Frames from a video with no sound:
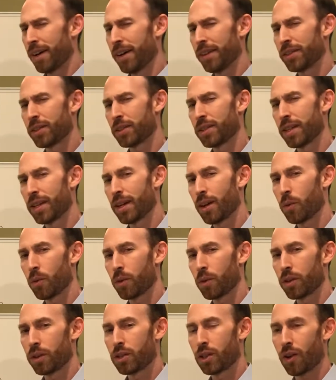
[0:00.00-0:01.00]
Today I
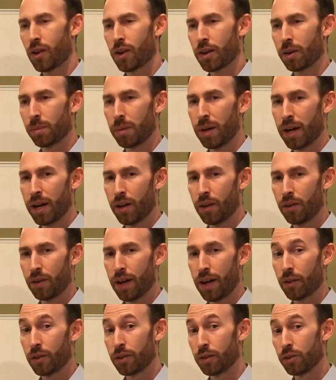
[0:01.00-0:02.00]
want to talk about
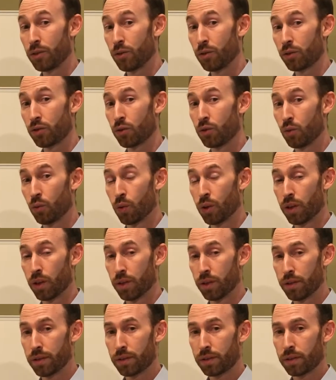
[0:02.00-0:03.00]
how to use two
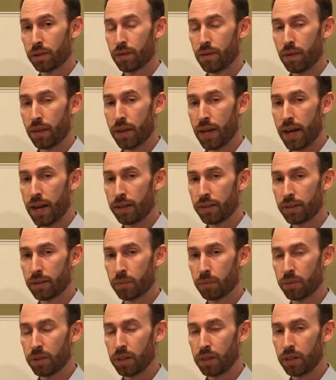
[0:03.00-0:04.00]
words that
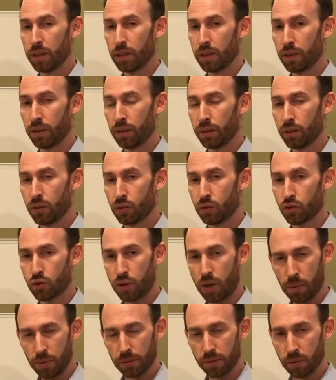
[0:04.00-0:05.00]
can be a little
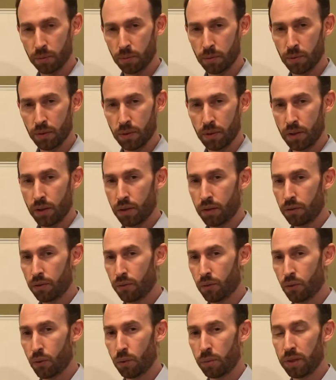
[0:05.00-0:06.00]
troublesome
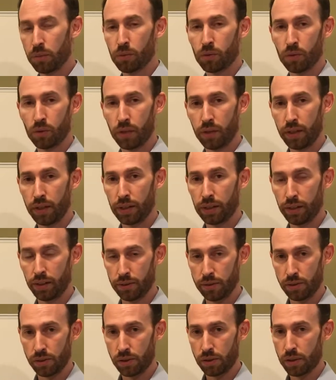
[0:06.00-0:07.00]
for people learning
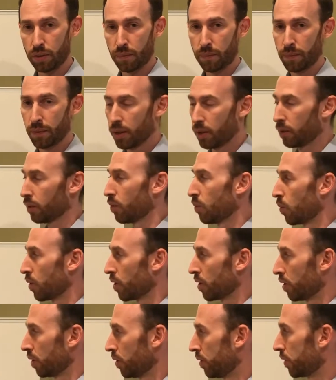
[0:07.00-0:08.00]
English. The
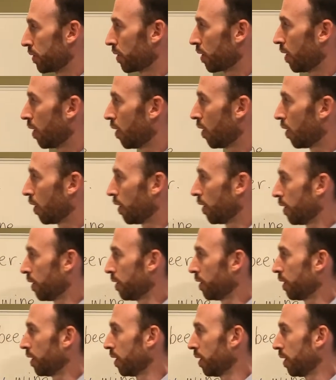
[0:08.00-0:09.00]
words
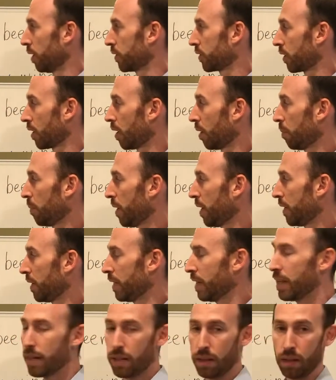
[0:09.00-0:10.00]
are some and
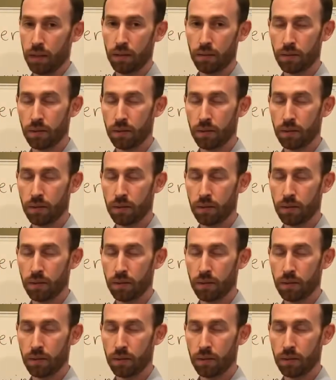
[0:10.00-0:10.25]
any.